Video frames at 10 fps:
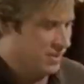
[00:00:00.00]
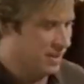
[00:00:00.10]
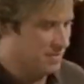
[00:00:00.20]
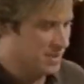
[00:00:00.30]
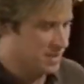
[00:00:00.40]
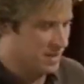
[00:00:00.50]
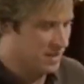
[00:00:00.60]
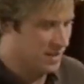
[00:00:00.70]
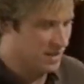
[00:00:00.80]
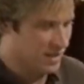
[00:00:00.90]
Yeah, it make,
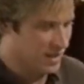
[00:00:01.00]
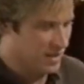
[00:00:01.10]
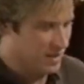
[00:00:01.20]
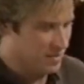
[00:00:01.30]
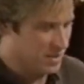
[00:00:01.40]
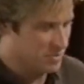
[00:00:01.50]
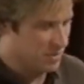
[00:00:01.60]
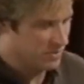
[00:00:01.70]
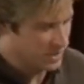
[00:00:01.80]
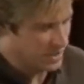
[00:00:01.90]
makes
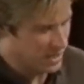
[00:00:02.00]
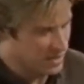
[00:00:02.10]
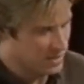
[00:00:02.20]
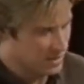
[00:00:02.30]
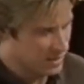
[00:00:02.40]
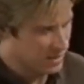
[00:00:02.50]
perfect sense.